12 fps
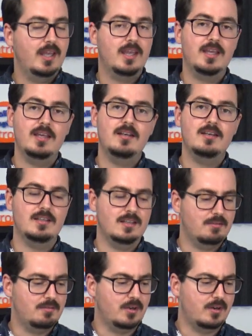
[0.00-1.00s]
And
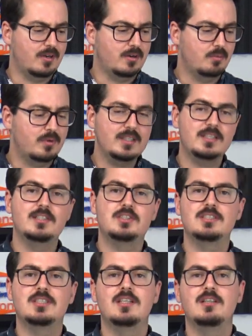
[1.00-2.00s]
if you're really
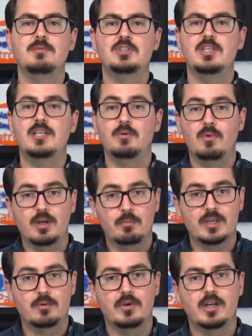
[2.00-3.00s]
interested in the machine and want to
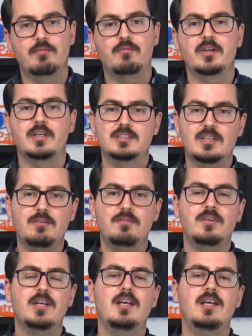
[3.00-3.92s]
pick one up for yourself,